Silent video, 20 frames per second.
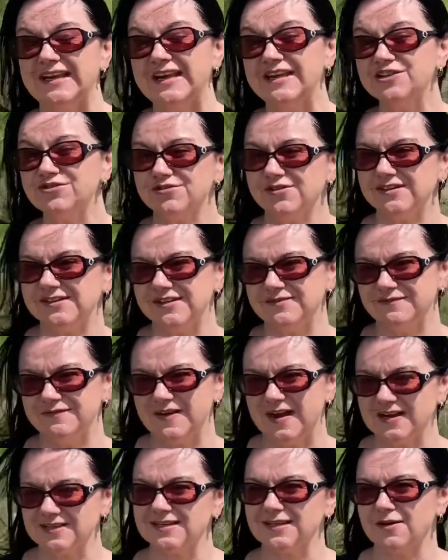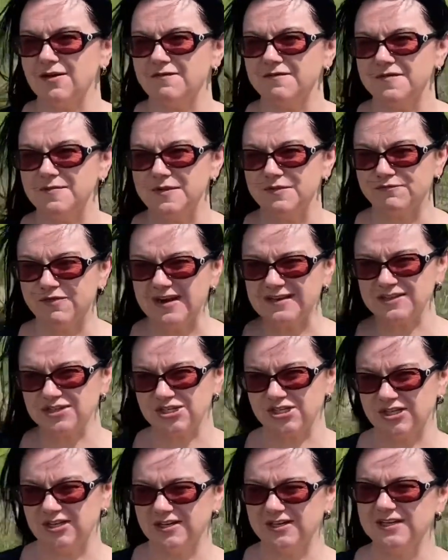interesting fact I got from the
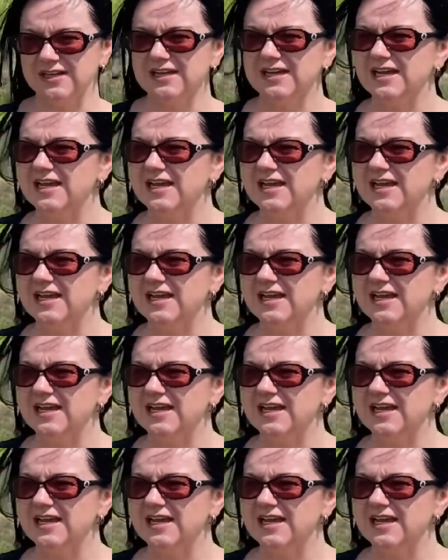rancher